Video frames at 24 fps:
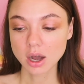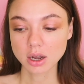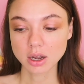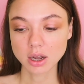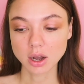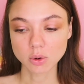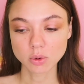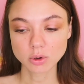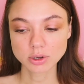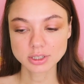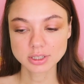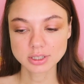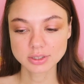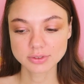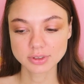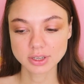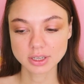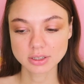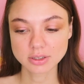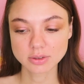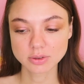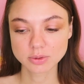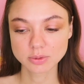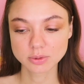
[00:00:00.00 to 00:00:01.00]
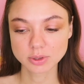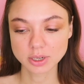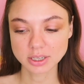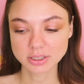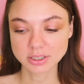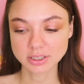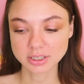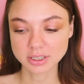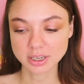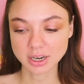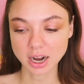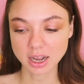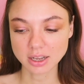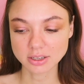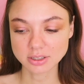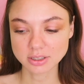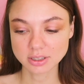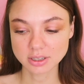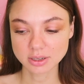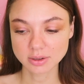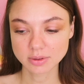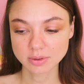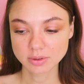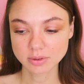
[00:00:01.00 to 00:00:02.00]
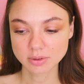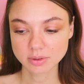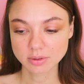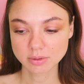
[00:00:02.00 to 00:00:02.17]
What color? We have red.